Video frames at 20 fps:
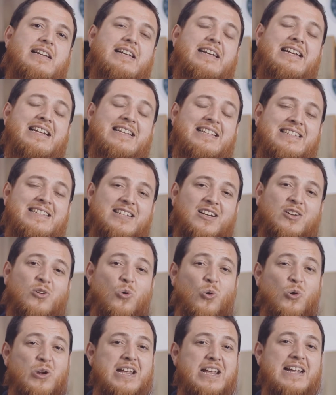in the
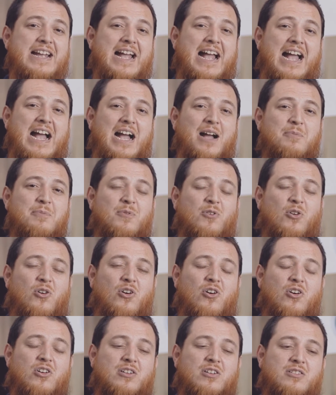coding app
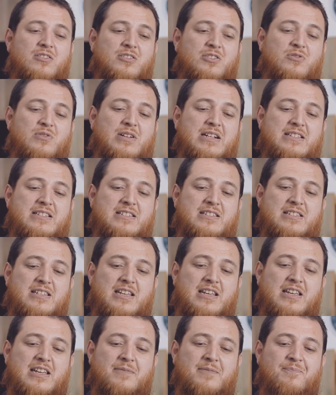or you can
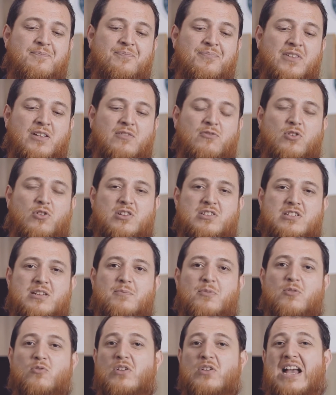say for
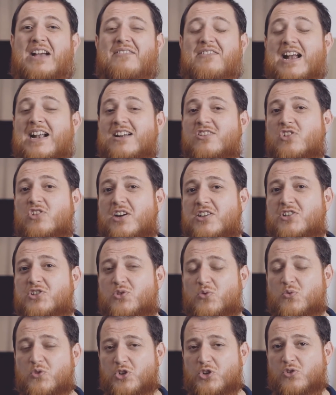example we have android
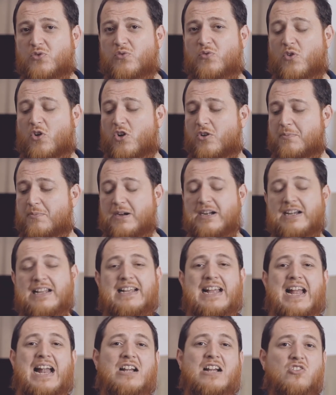studio for
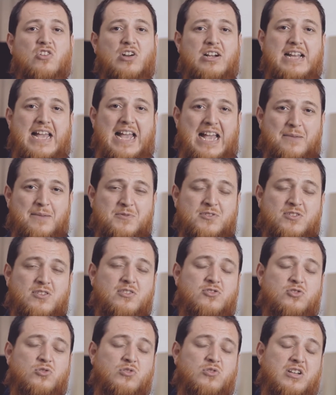building android apps
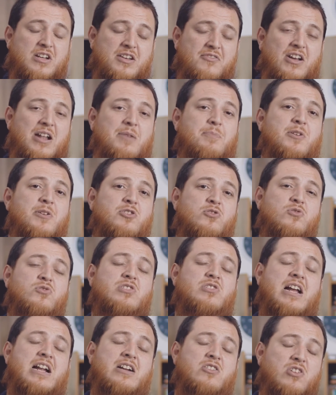so the developer
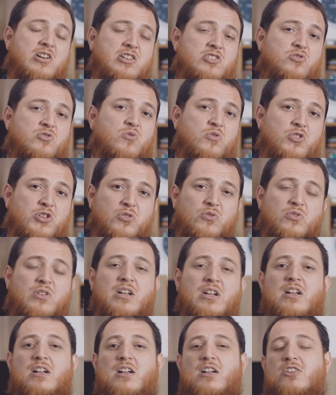use android studio
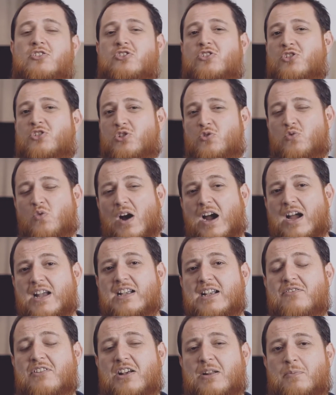so
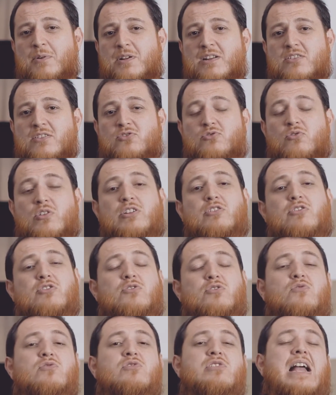ui developer is going to
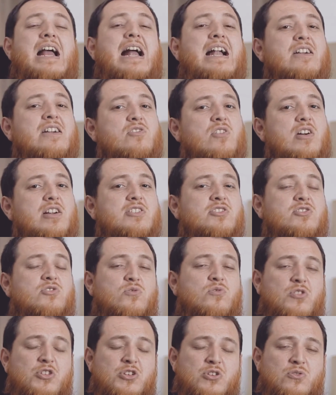use android
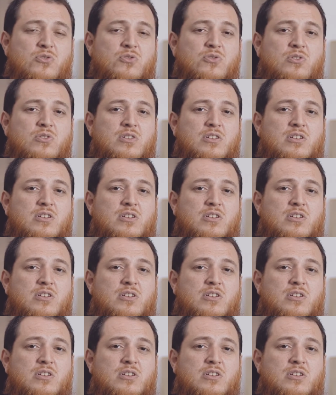studio